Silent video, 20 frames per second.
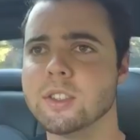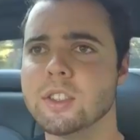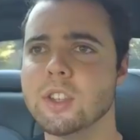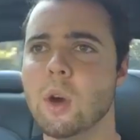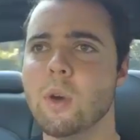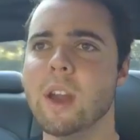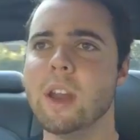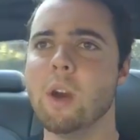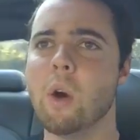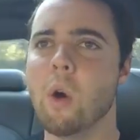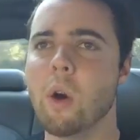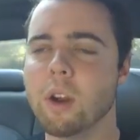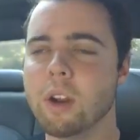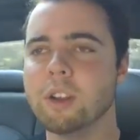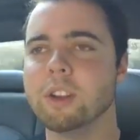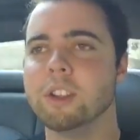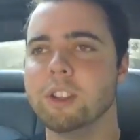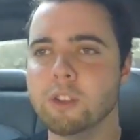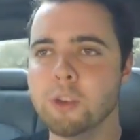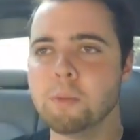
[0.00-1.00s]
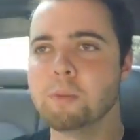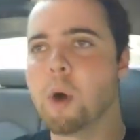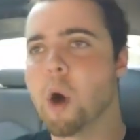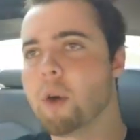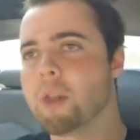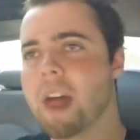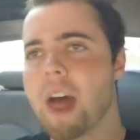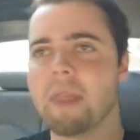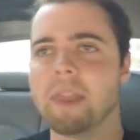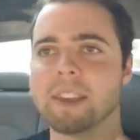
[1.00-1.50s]
So in order to do
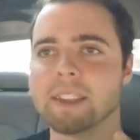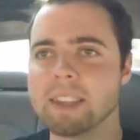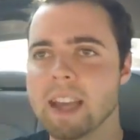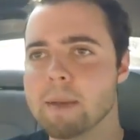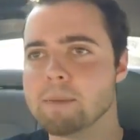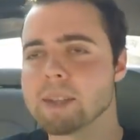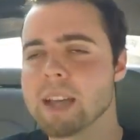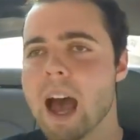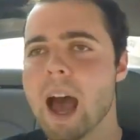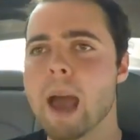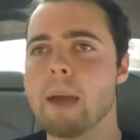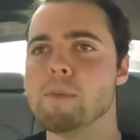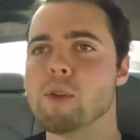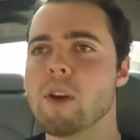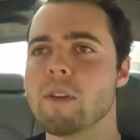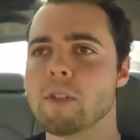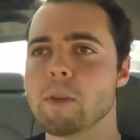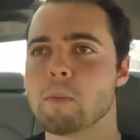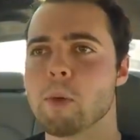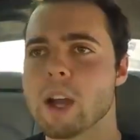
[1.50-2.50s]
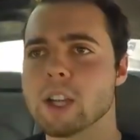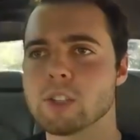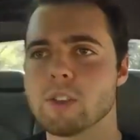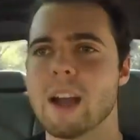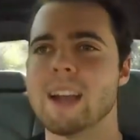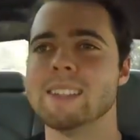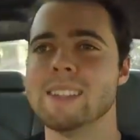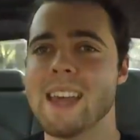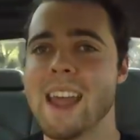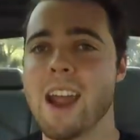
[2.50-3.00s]
both at the same time, you have to
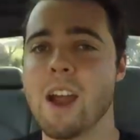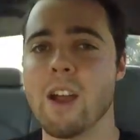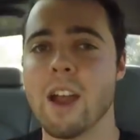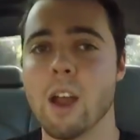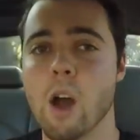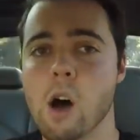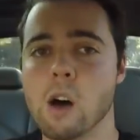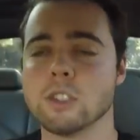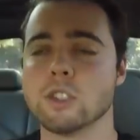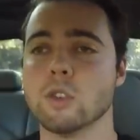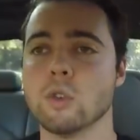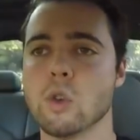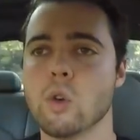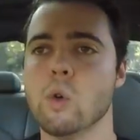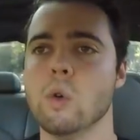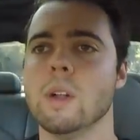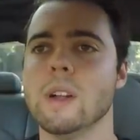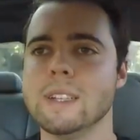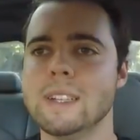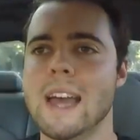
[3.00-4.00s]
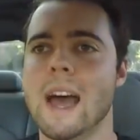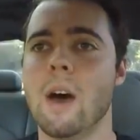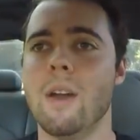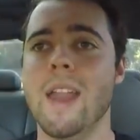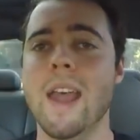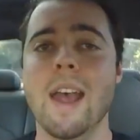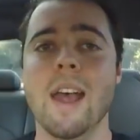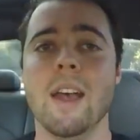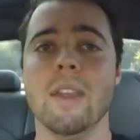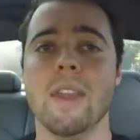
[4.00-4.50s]
pressurize the air and also cool it
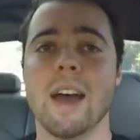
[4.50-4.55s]
down.